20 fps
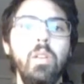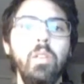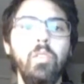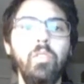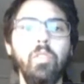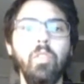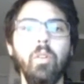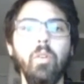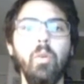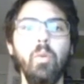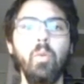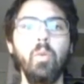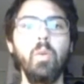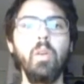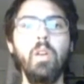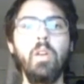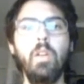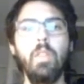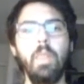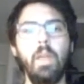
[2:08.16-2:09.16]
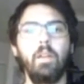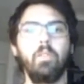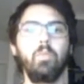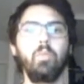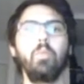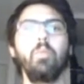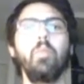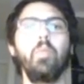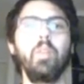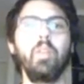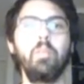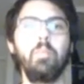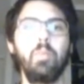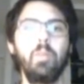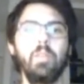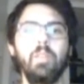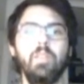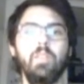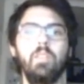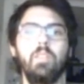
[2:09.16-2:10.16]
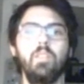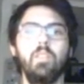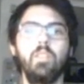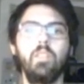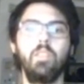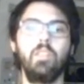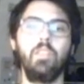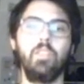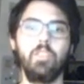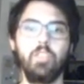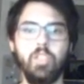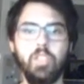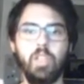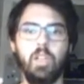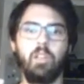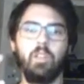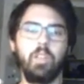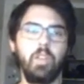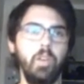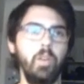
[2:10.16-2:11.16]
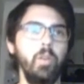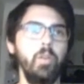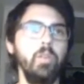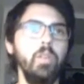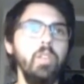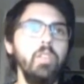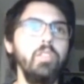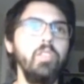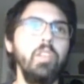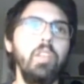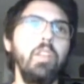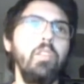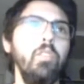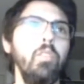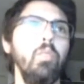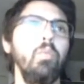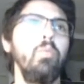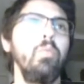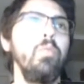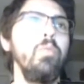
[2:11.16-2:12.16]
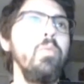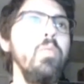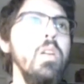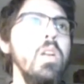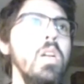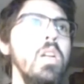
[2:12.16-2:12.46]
So that's where we're going to put the shell code to get to the root.